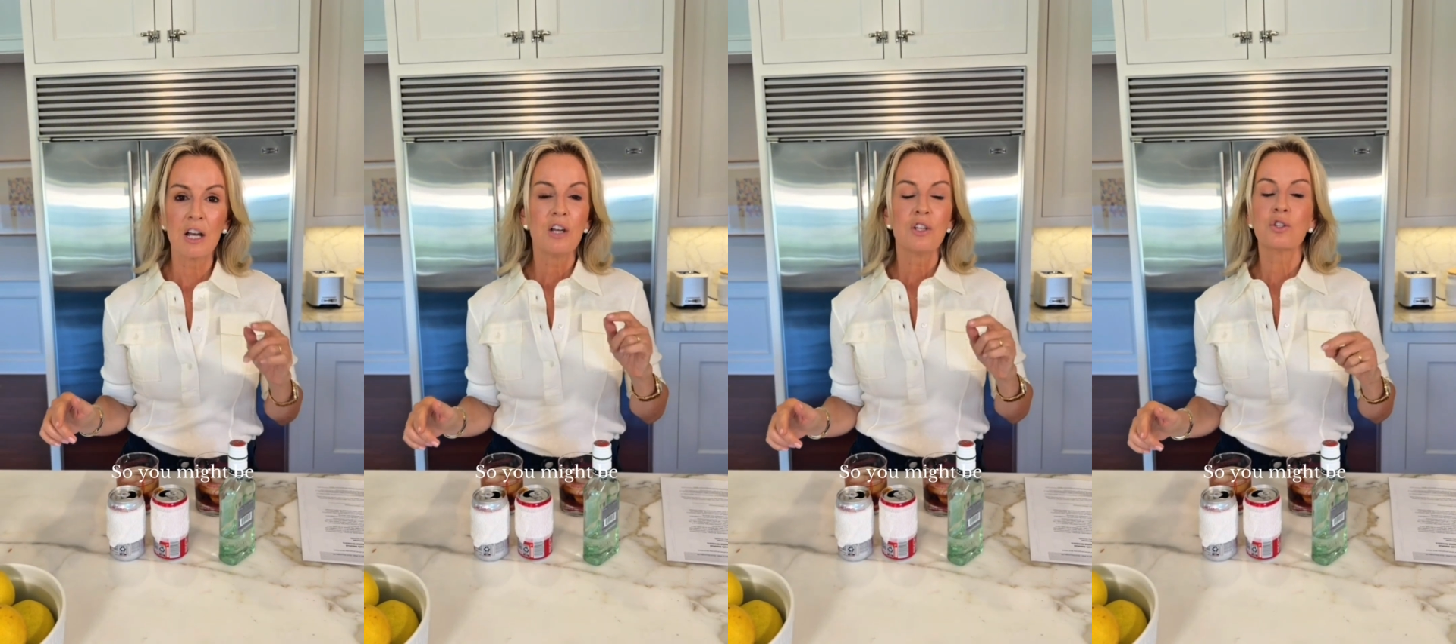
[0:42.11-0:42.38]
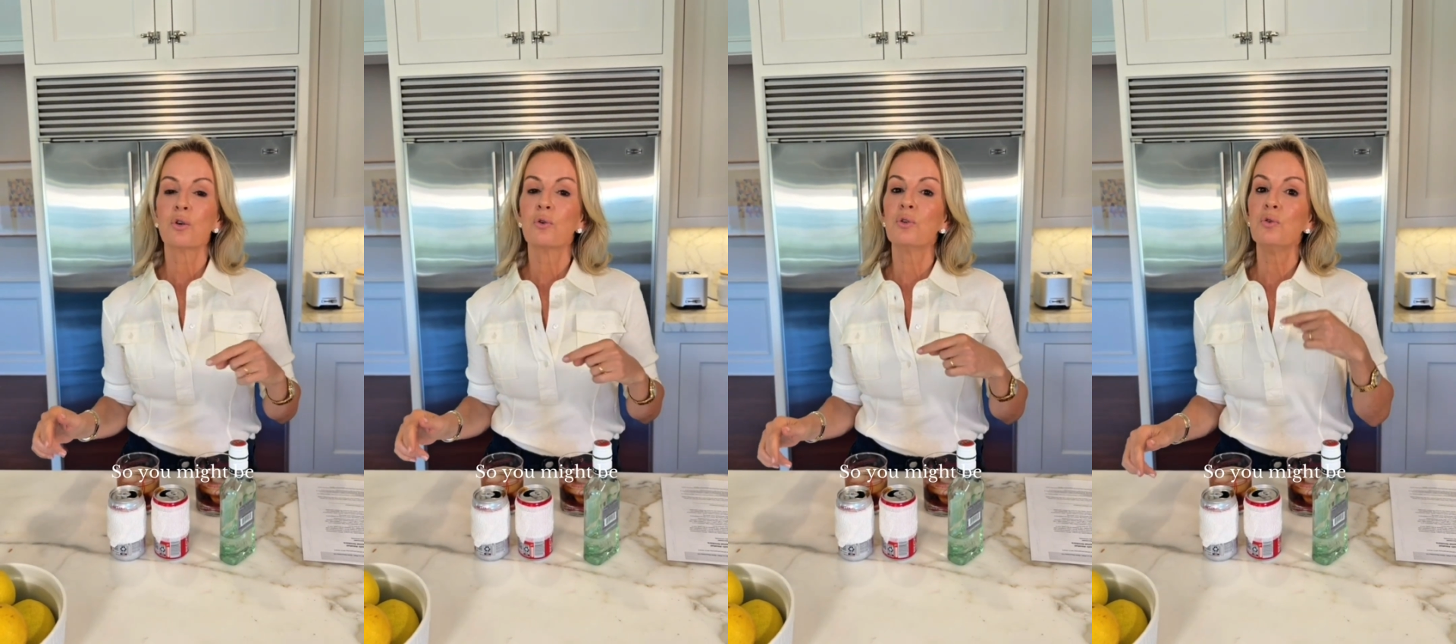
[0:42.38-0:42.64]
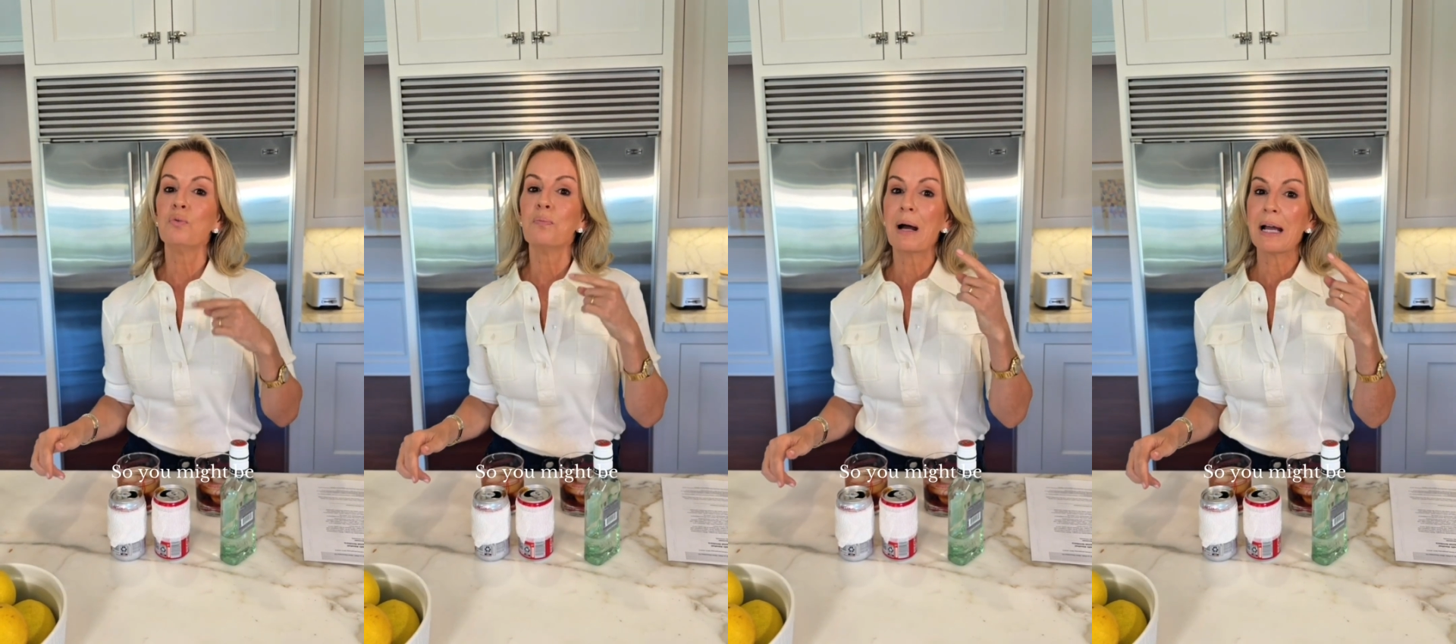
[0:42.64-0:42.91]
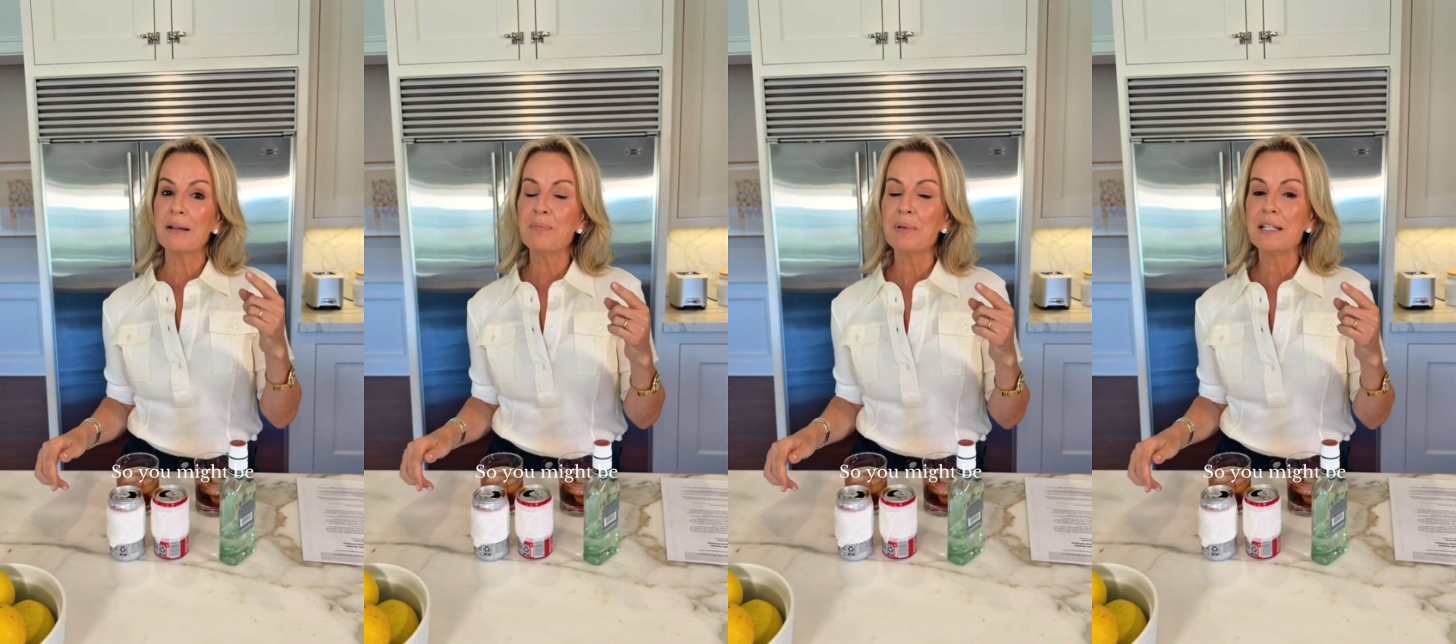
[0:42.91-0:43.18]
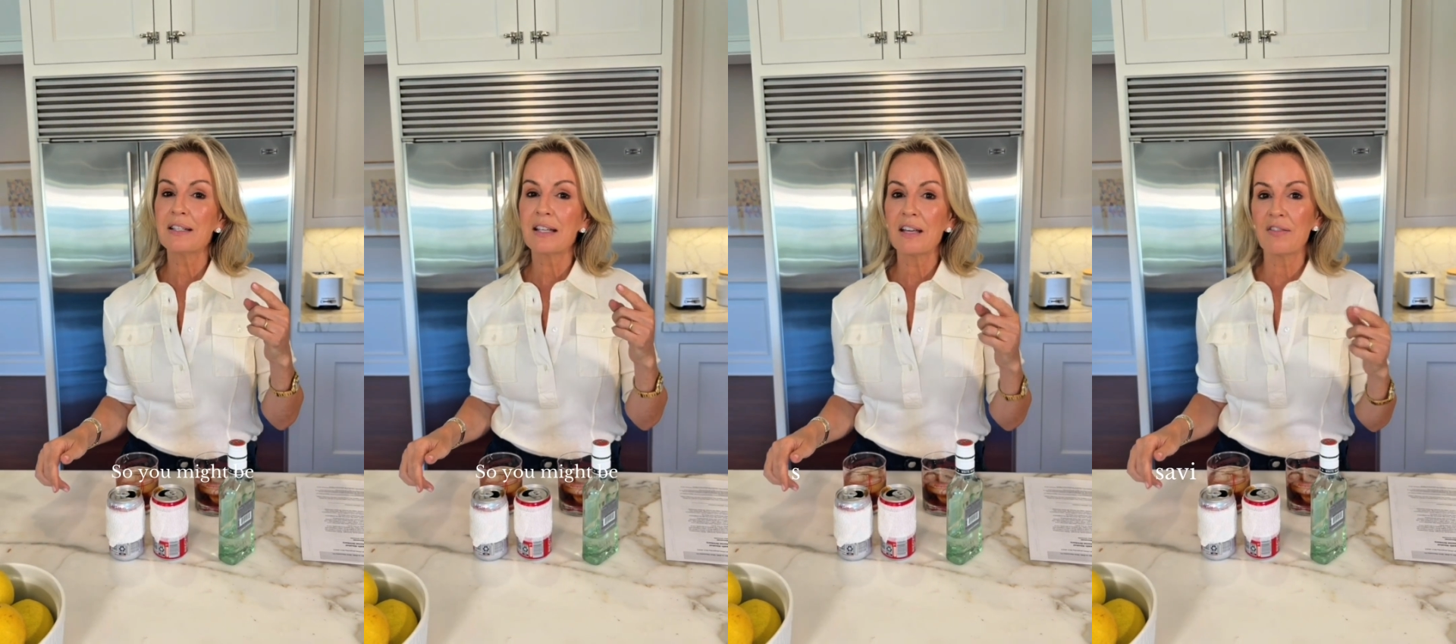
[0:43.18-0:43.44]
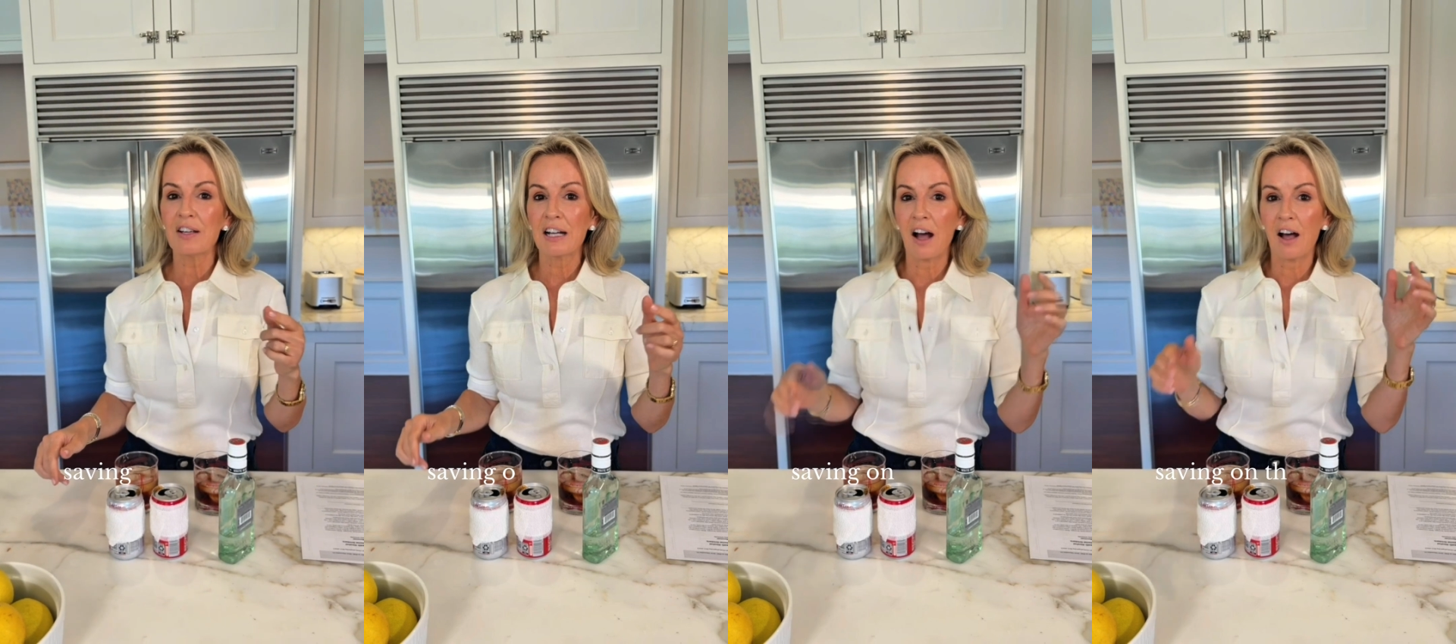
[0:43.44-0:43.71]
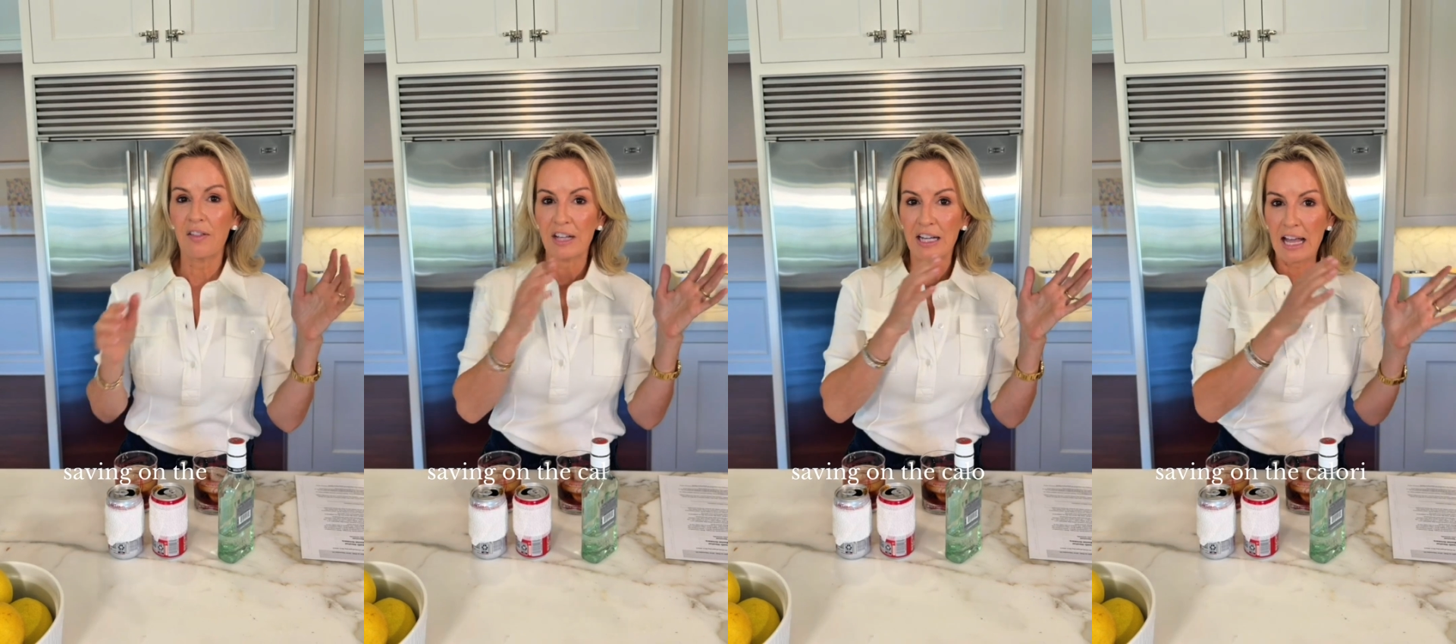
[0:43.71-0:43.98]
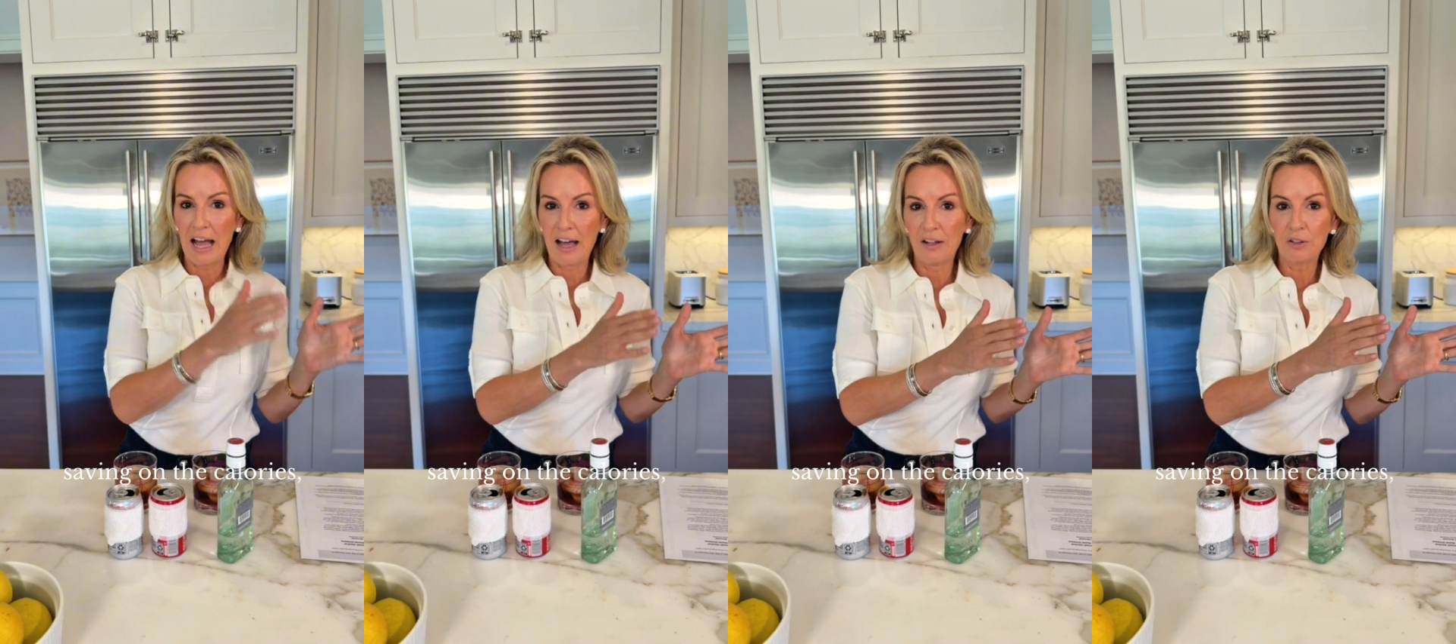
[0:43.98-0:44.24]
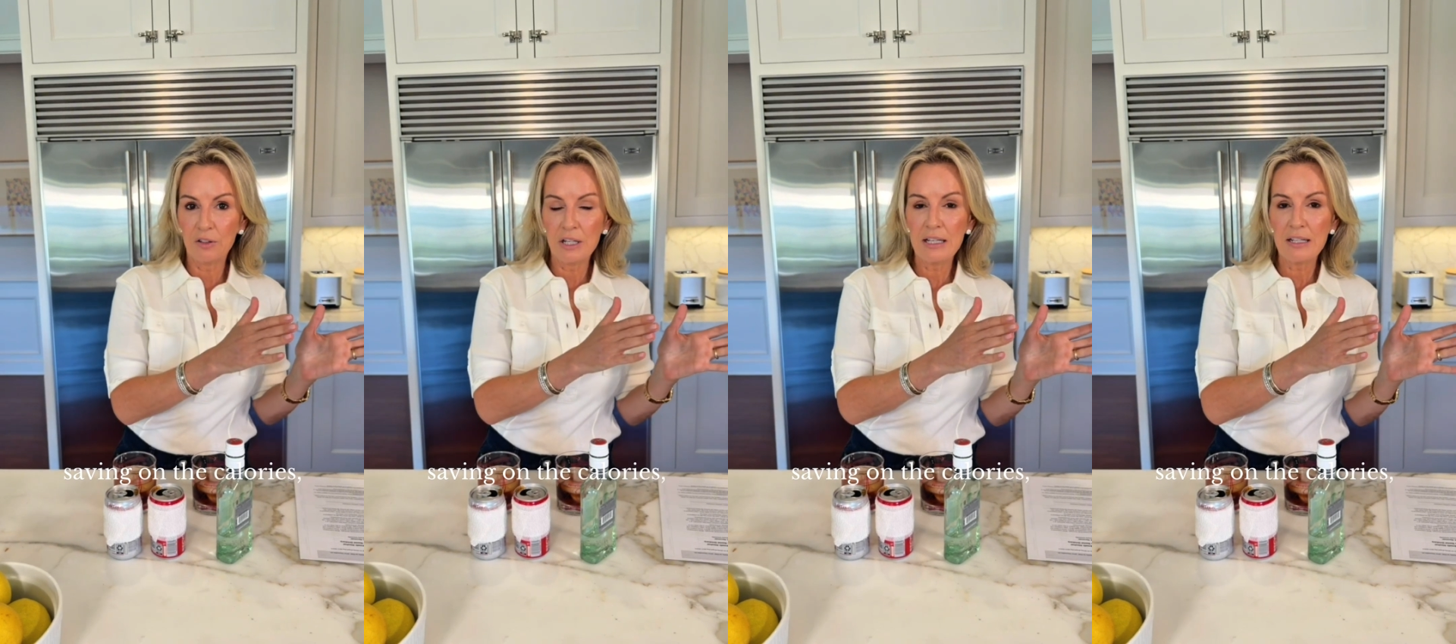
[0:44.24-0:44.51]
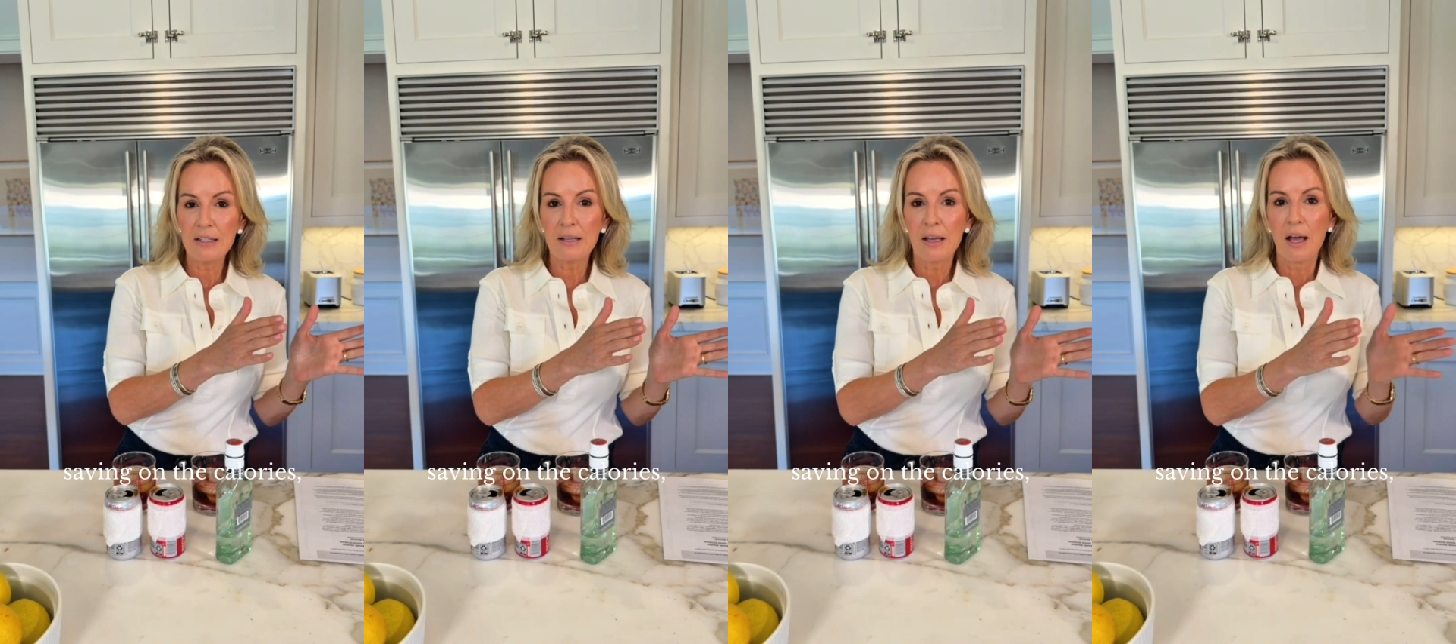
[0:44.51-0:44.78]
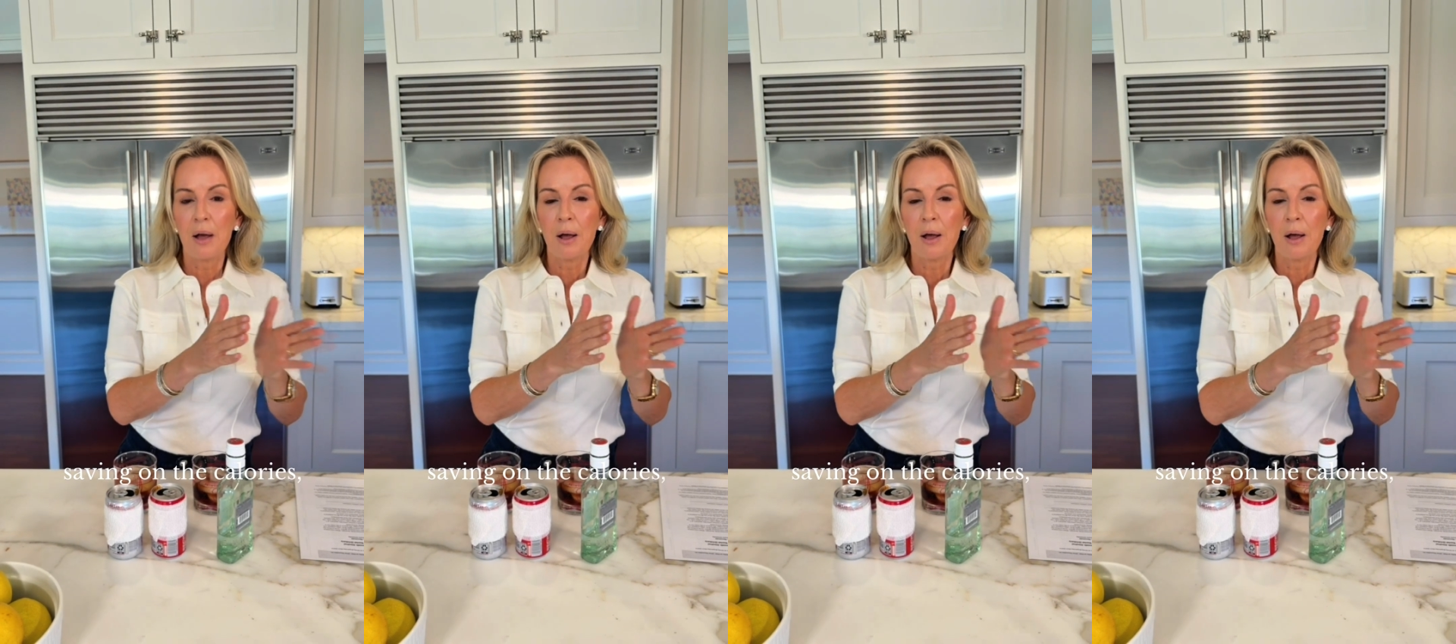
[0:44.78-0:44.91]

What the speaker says: So you might be saving on the calories,